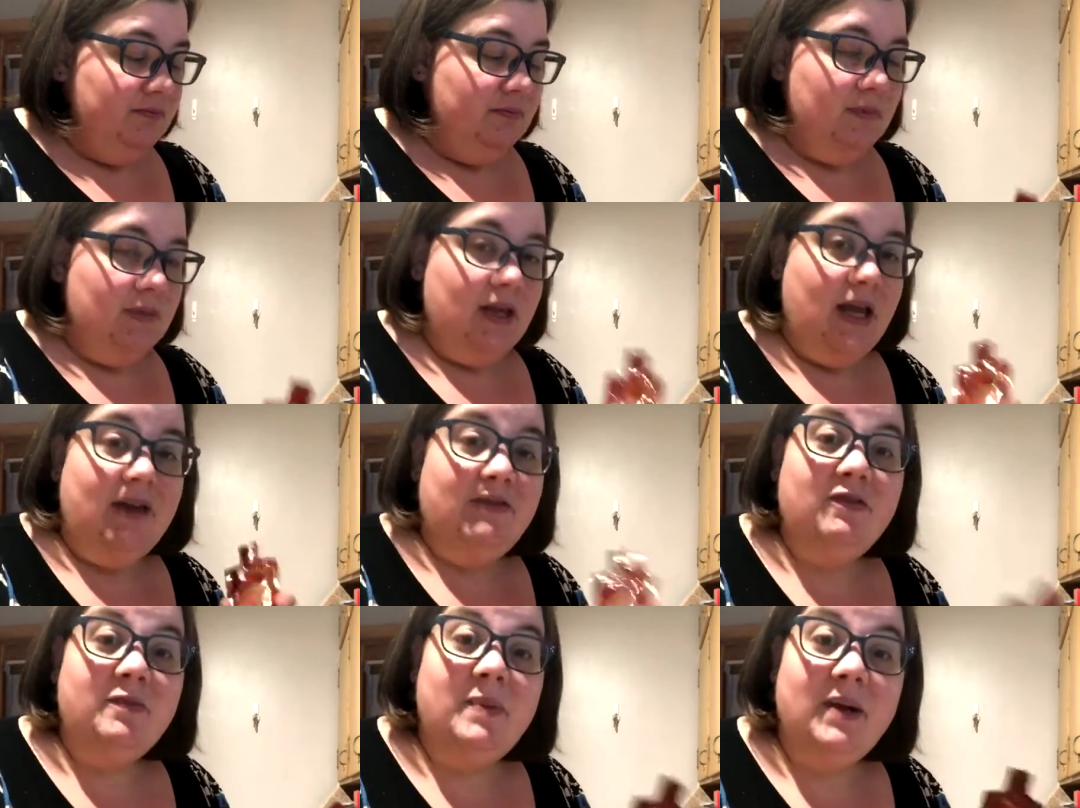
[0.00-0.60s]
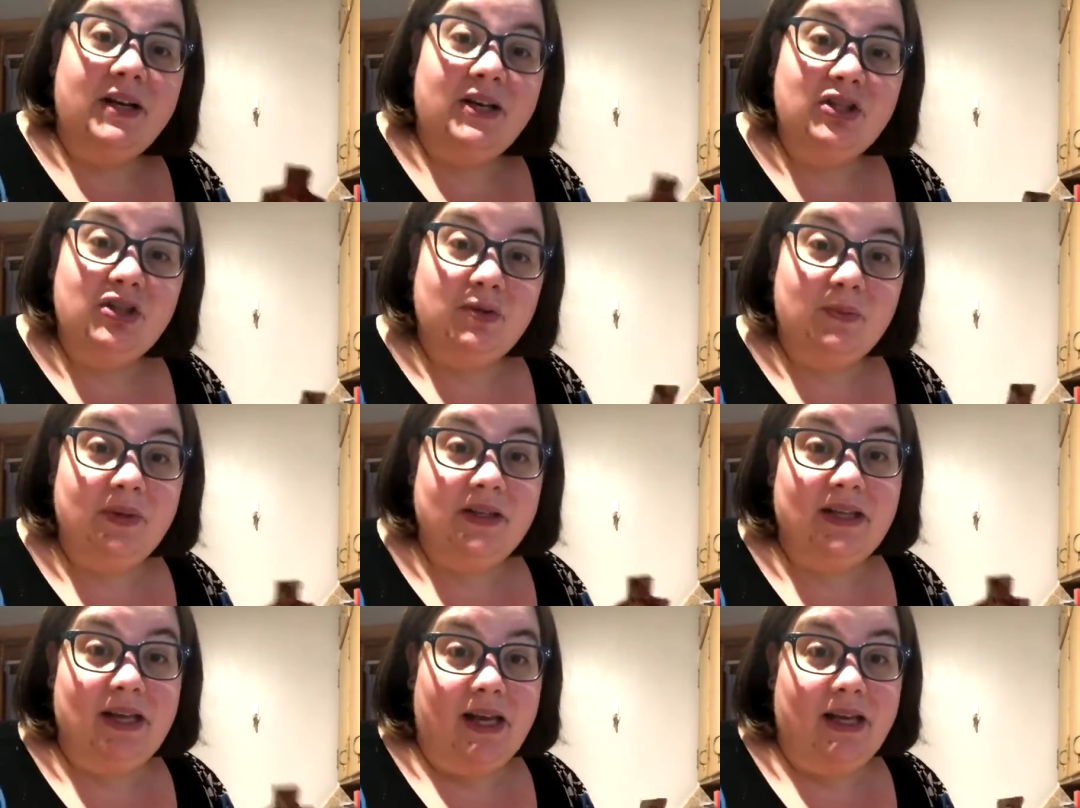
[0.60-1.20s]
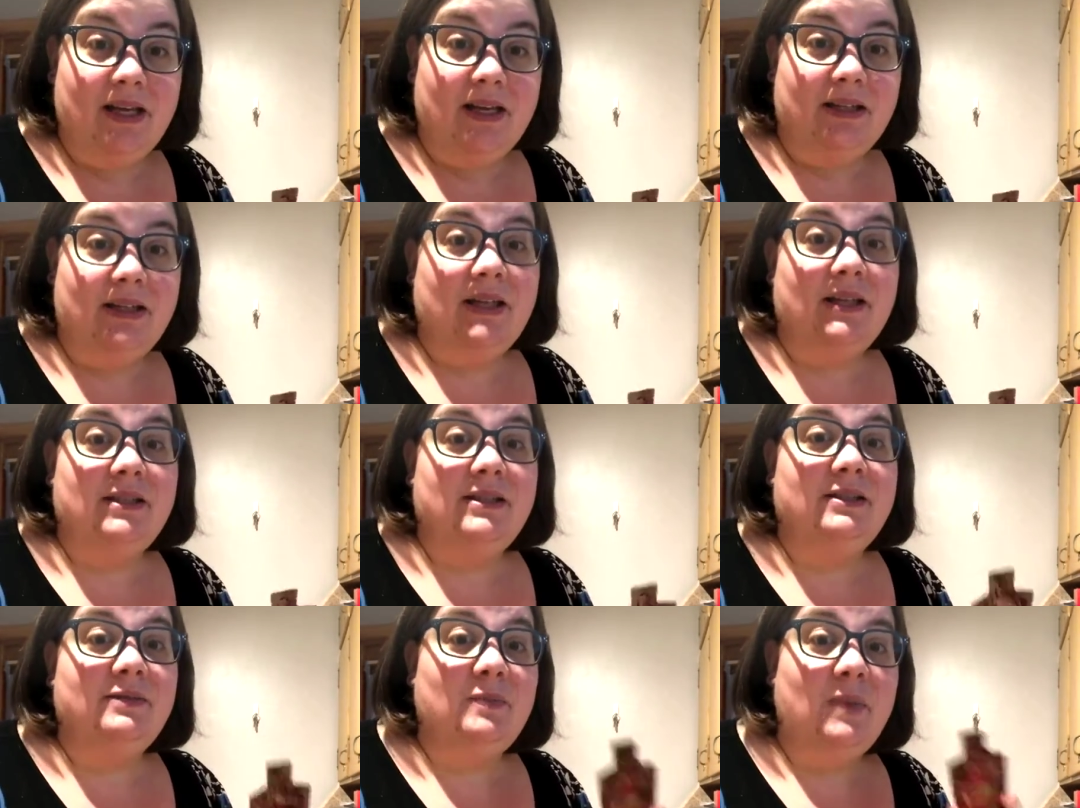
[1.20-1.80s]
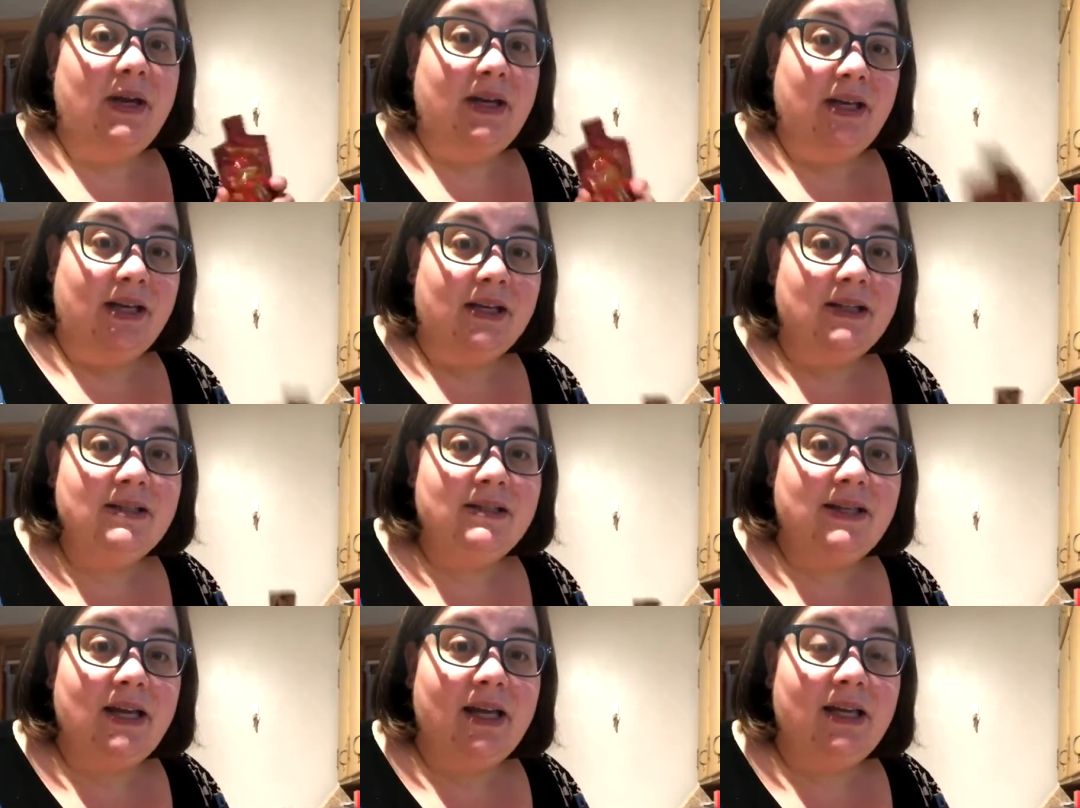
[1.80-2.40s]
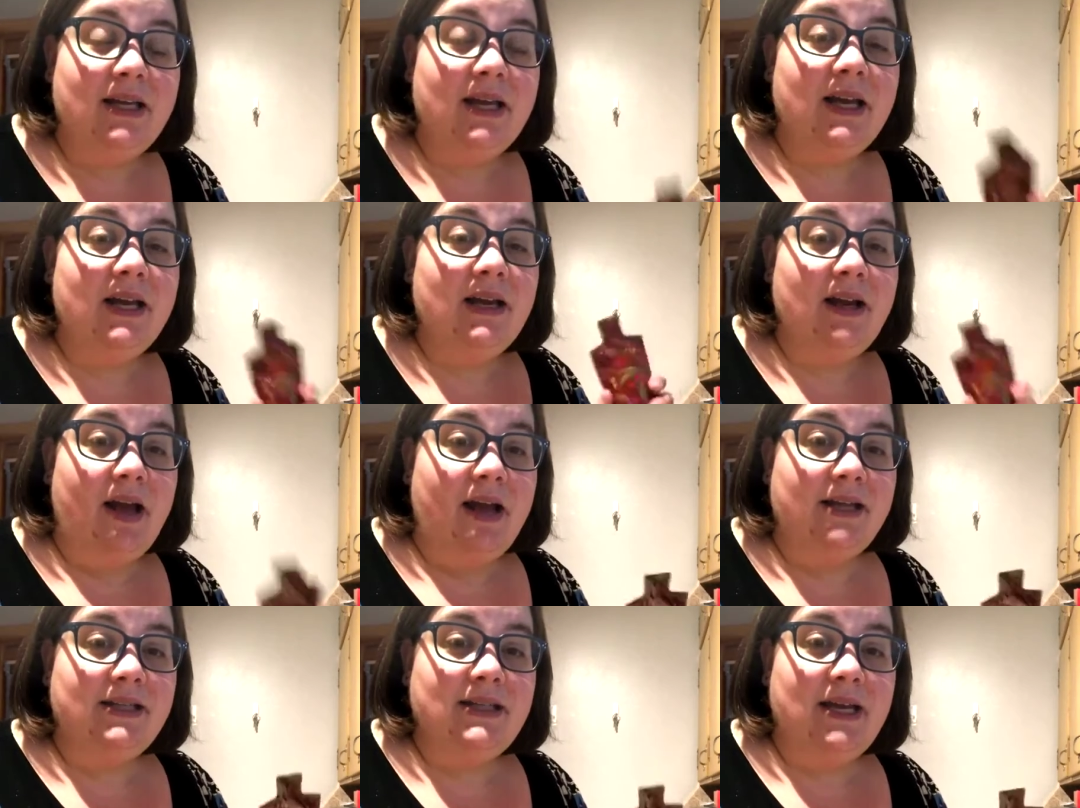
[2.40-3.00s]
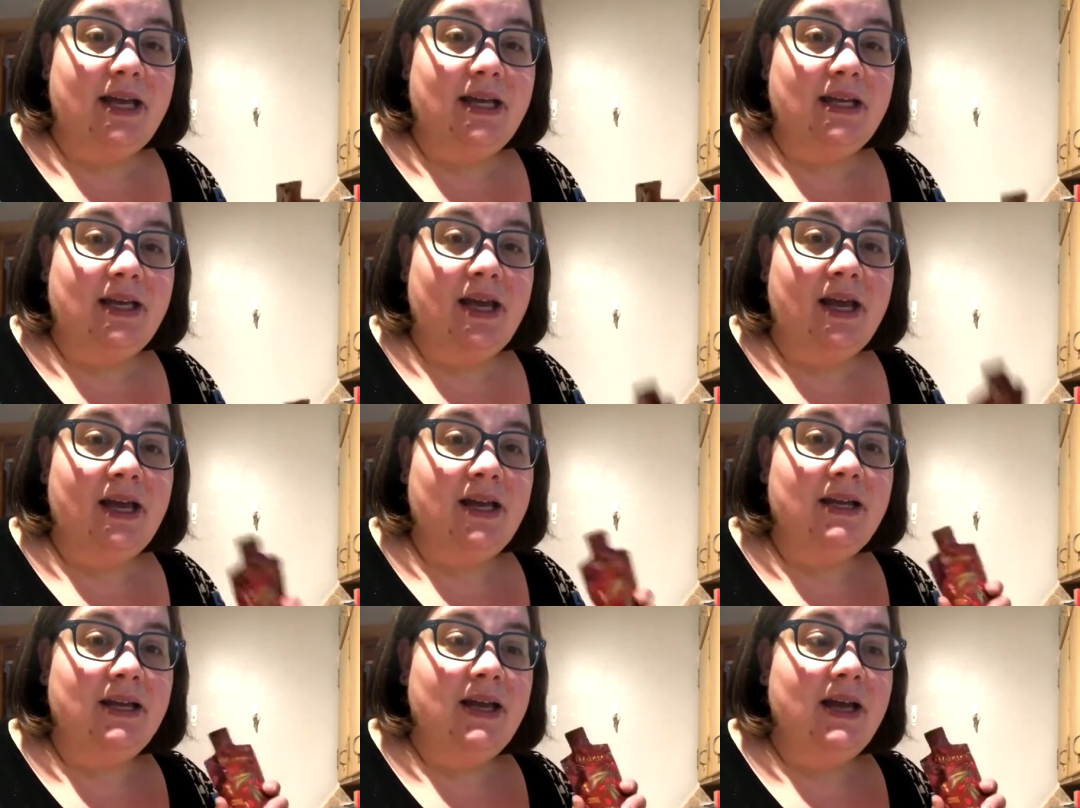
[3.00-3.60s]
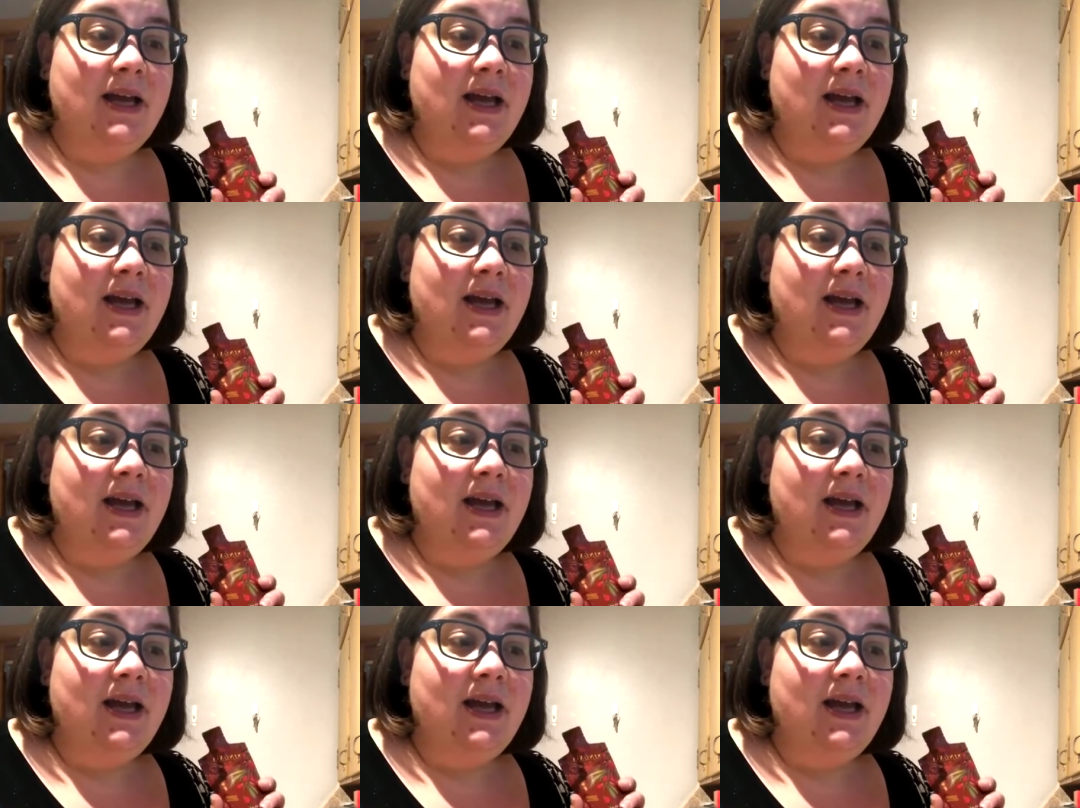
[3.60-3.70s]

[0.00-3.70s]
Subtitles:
everybody should be taking this. My kids take it, I take it.